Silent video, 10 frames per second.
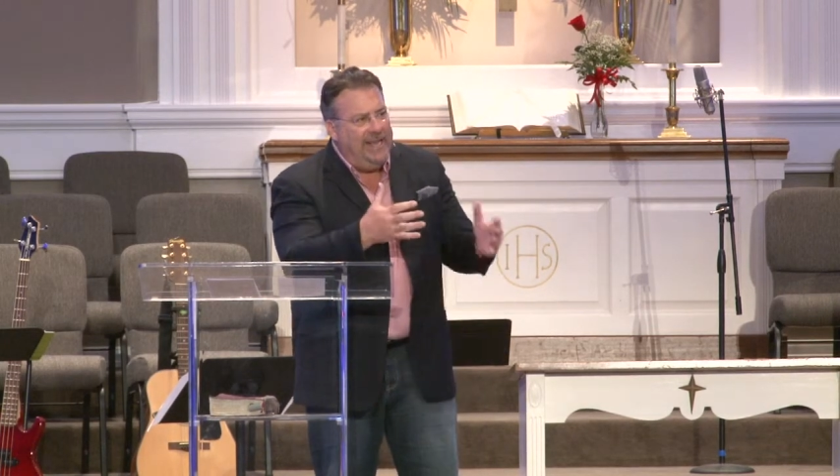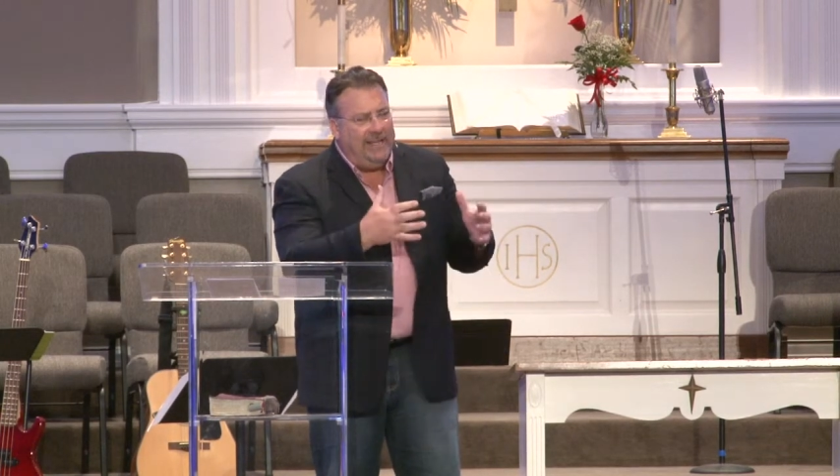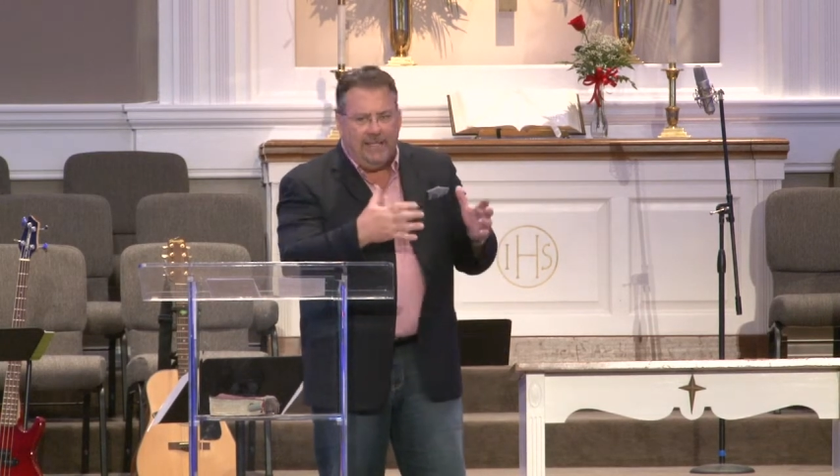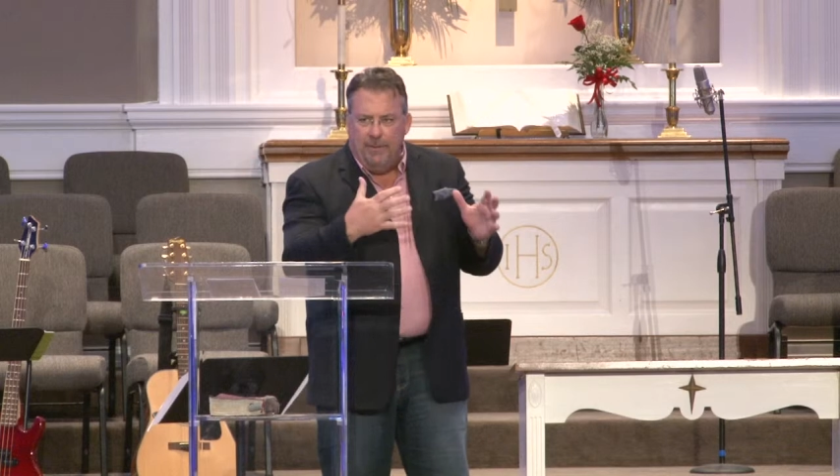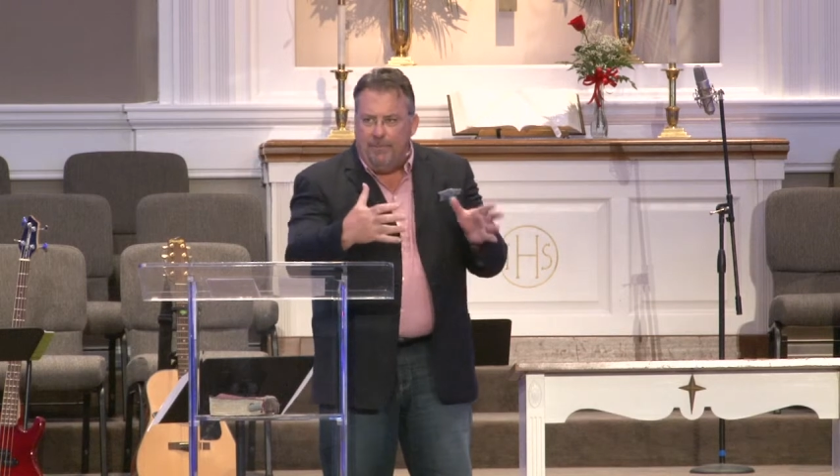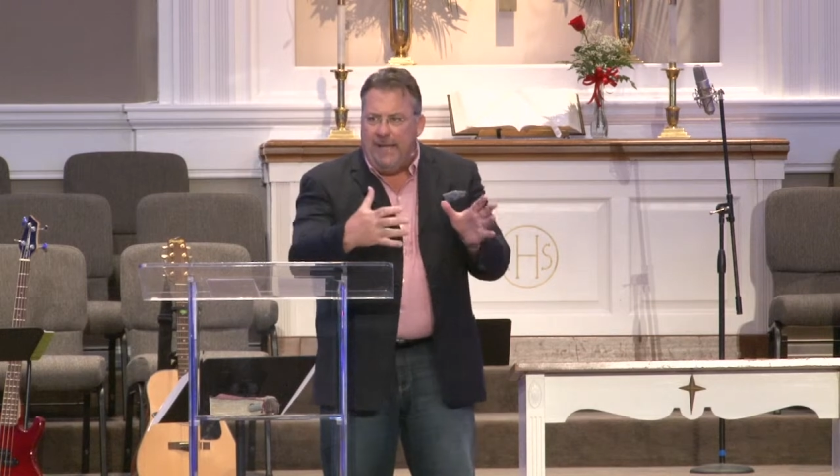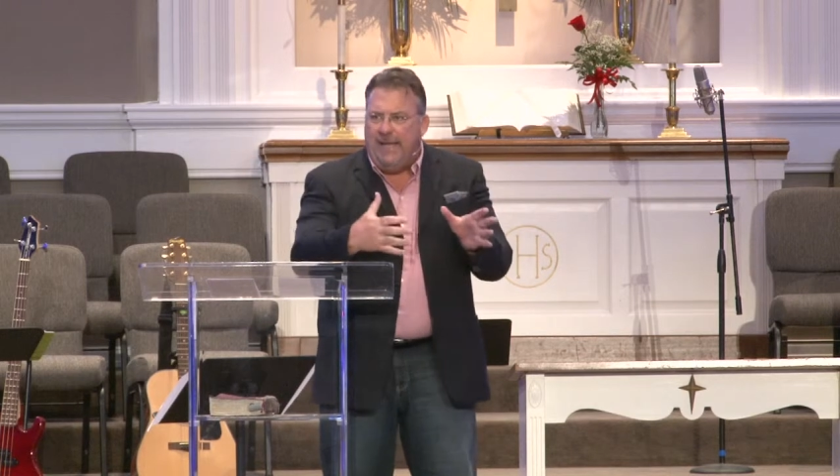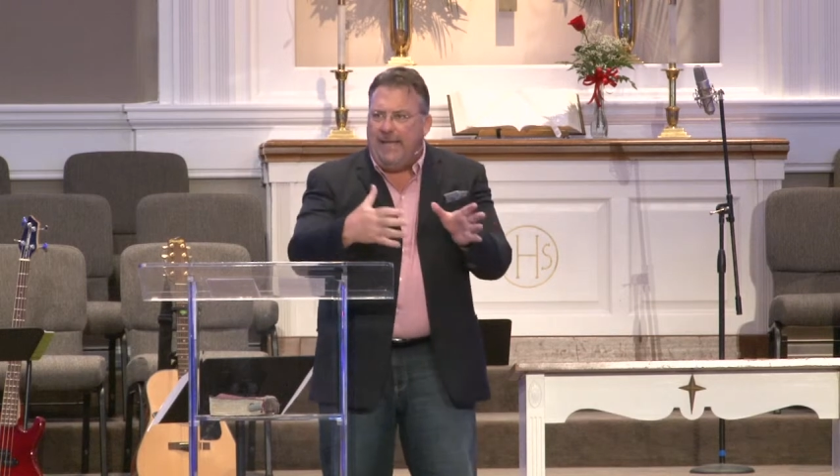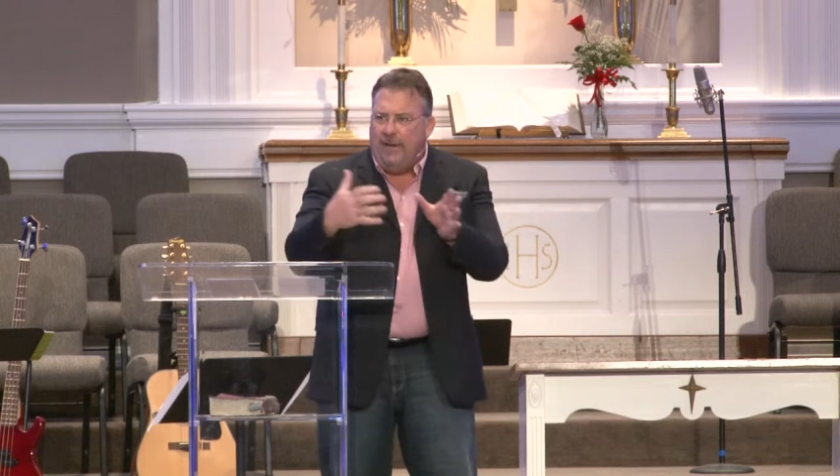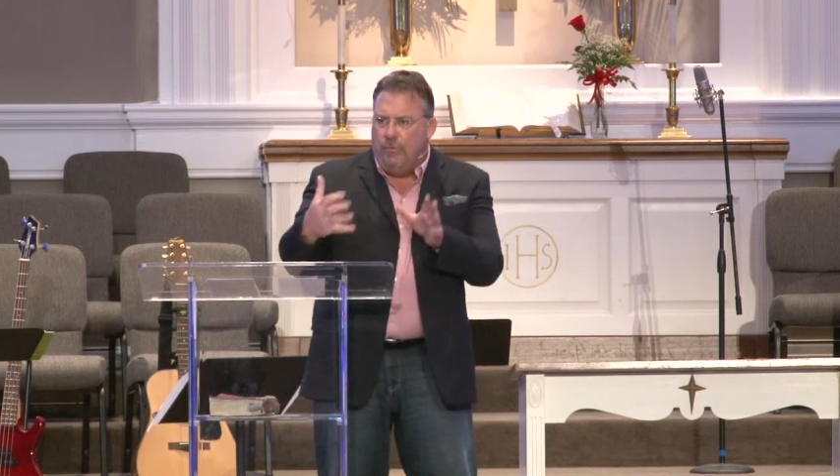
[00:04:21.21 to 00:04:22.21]
it
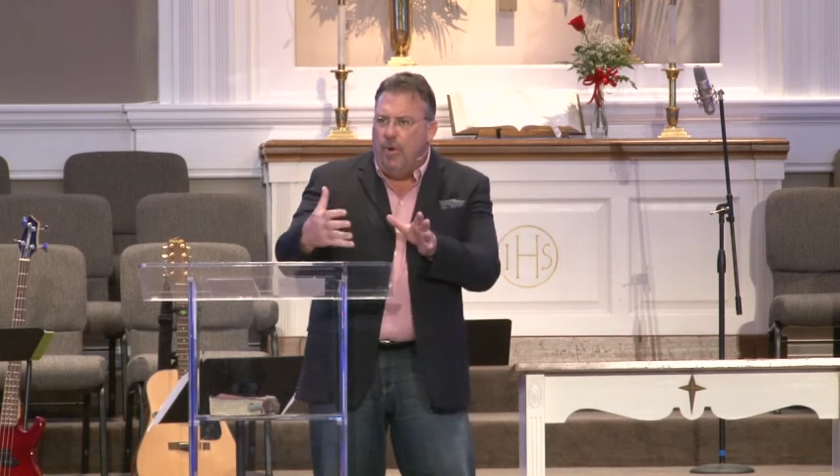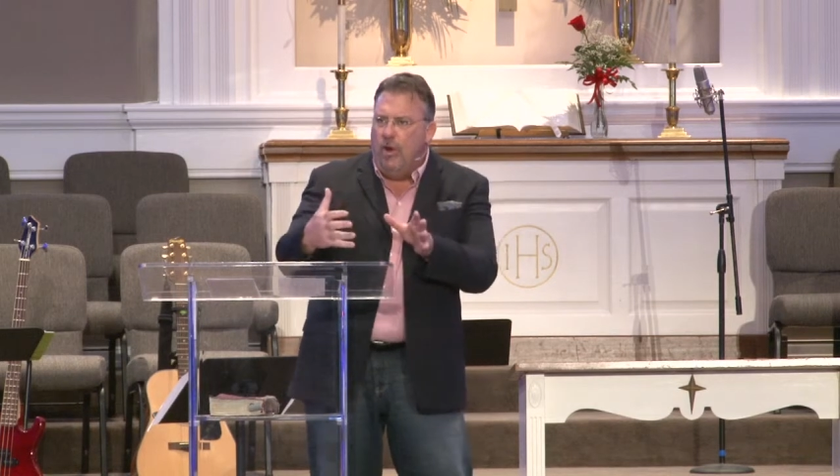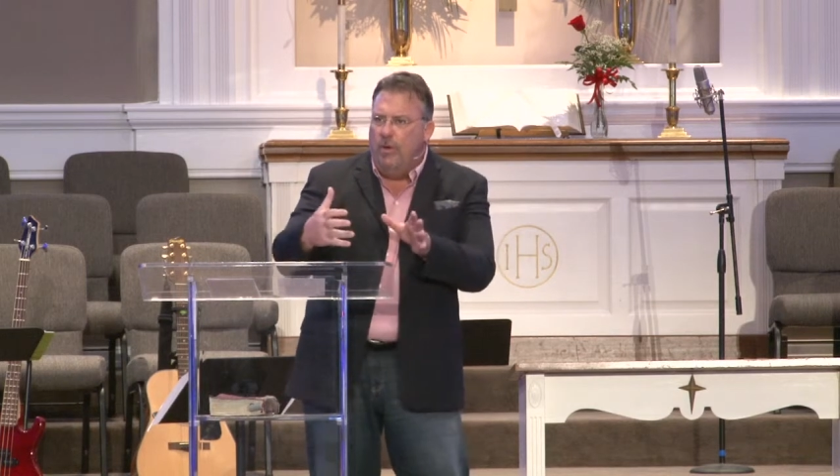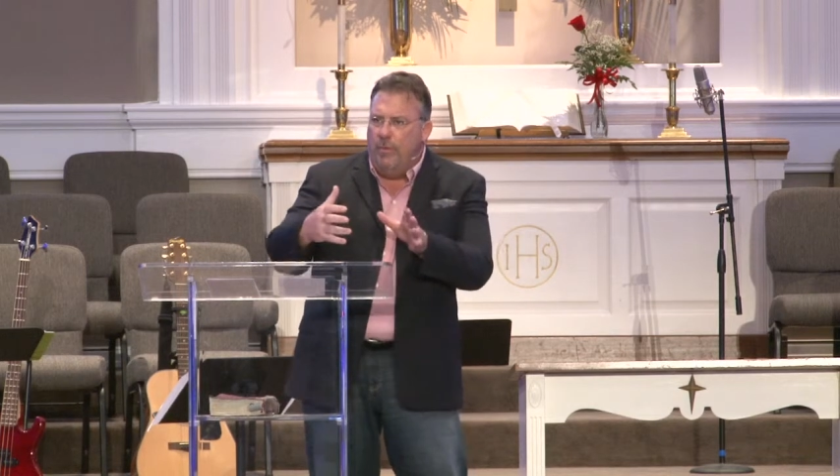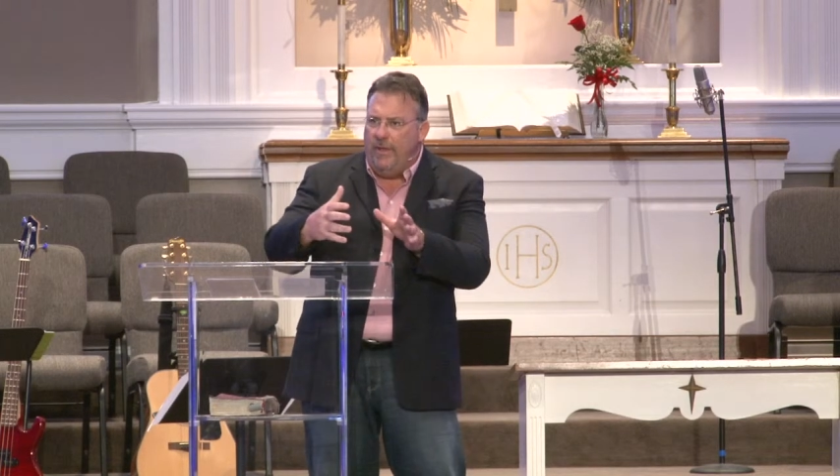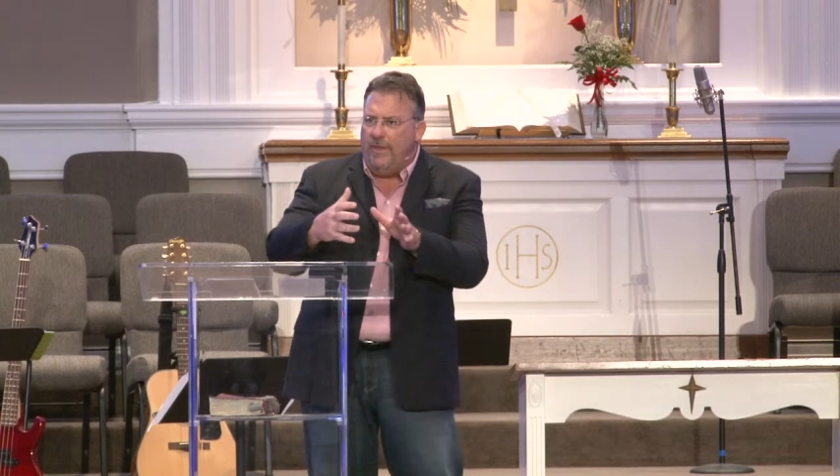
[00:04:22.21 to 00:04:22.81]
compete in Rome with